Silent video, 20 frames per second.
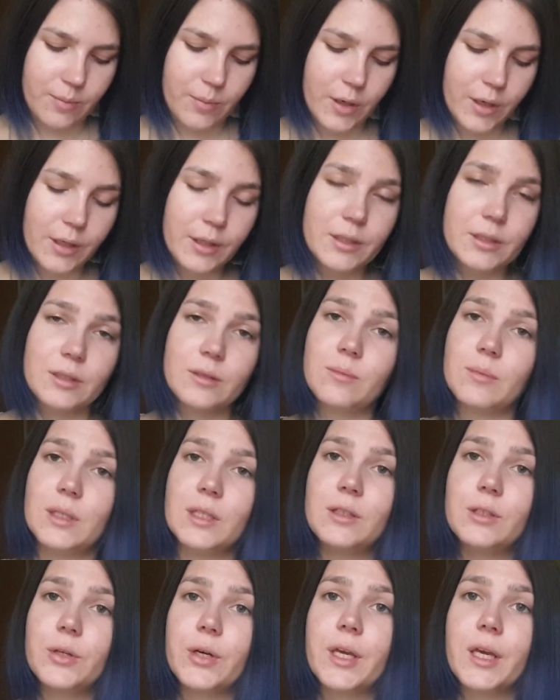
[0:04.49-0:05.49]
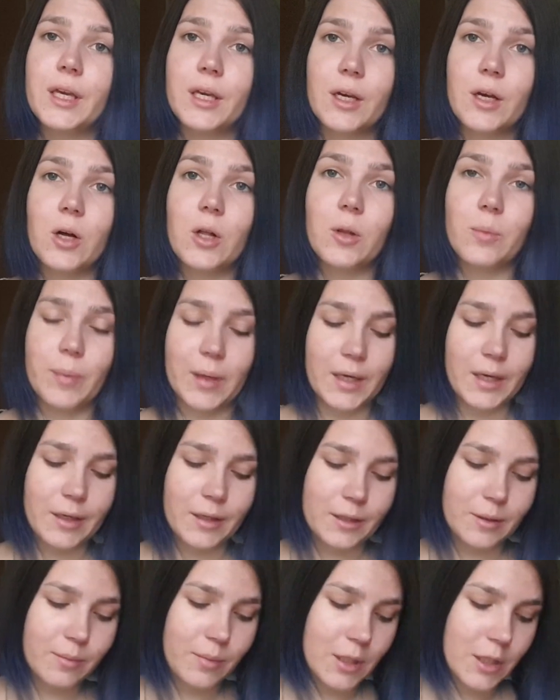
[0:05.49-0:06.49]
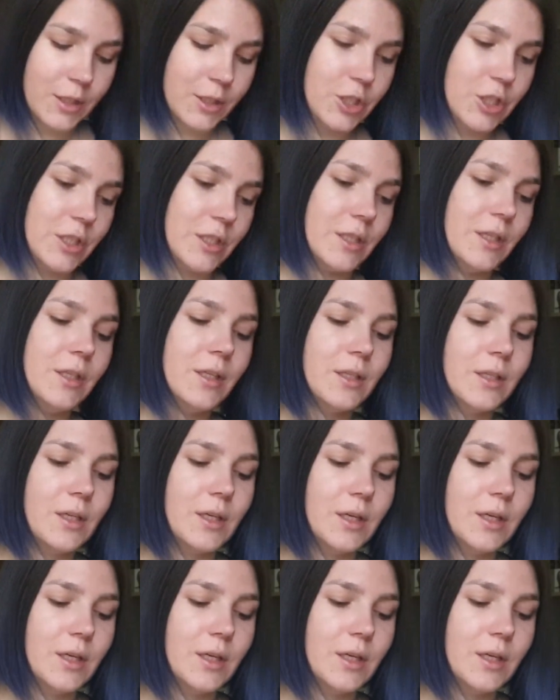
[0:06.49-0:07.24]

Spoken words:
Pardon me looking all pale and blotchy.